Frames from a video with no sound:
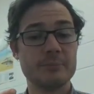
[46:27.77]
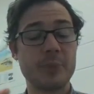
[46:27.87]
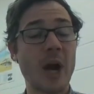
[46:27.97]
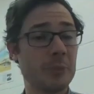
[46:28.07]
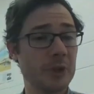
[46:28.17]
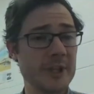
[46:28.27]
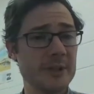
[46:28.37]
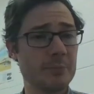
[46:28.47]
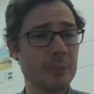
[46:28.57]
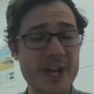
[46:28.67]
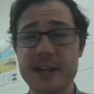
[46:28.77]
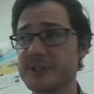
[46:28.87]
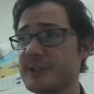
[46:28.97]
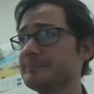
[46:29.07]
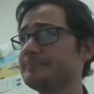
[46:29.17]
properly
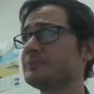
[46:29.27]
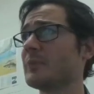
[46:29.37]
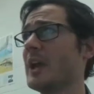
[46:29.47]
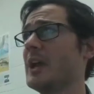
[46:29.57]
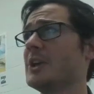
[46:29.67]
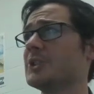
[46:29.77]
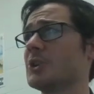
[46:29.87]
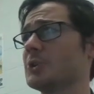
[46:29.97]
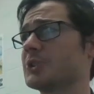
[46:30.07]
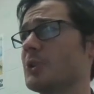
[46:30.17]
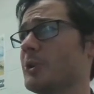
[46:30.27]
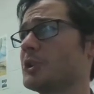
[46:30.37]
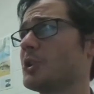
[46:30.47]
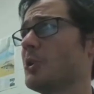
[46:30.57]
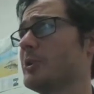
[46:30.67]
protect. So Score the
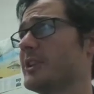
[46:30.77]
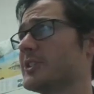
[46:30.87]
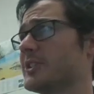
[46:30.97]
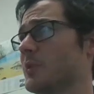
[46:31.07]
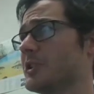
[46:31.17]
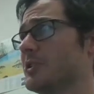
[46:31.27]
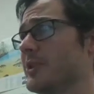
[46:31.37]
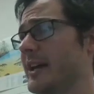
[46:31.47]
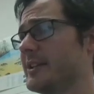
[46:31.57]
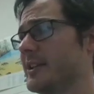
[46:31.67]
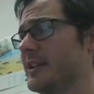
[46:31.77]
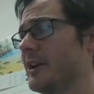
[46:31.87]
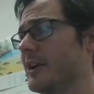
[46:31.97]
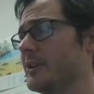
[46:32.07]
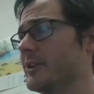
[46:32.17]
Shore, this is what you get
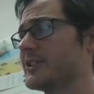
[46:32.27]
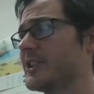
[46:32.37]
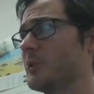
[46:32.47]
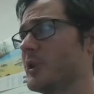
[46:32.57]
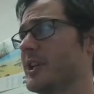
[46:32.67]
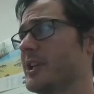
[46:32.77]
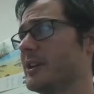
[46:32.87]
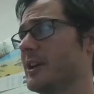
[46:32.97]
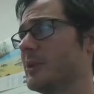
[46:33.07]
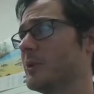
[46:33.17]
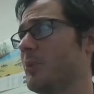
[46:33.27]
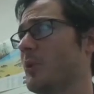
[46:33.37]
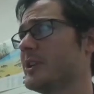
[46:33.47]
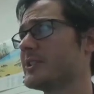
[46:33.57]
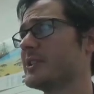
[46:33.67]
in our summary
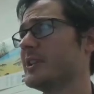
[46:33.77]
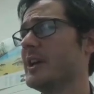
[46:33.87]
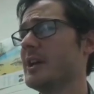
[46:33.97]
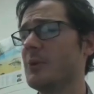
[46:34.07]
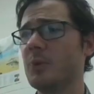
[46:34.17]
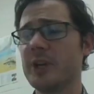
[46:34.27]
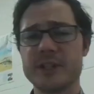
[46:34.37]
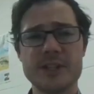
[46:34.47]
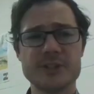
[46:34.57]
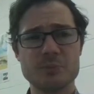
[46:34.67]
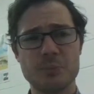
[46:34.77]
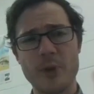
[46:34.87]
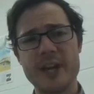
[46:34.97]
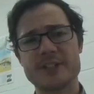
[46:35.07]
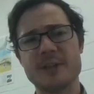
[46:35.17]
report. What it does is
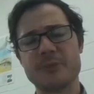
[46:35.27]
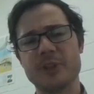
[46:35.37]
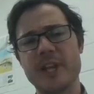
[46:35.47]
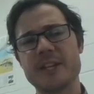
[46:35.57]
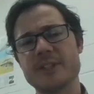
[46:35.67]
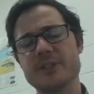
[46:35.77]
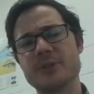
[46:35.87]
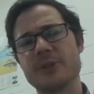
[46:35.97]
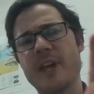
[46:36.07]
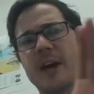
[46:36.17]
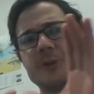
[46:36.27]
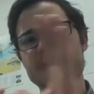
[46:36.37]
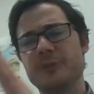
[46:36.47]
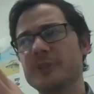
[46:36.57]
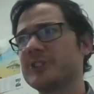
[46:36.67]
breaks up the lakes into
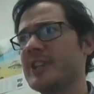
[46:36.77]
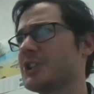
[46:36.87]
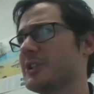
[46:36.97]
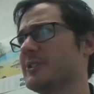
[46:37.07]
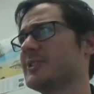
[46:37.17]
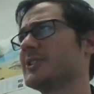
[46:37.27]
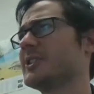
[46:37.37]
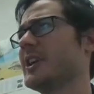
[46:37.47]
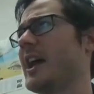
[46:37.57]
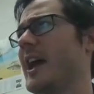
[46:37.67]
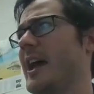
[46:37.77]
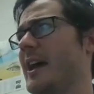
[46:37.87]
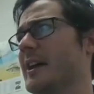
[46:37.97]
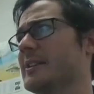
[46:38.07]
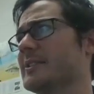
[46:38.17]
1,000-foot sections,
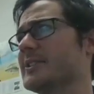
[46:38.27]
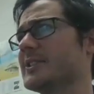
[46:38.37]
and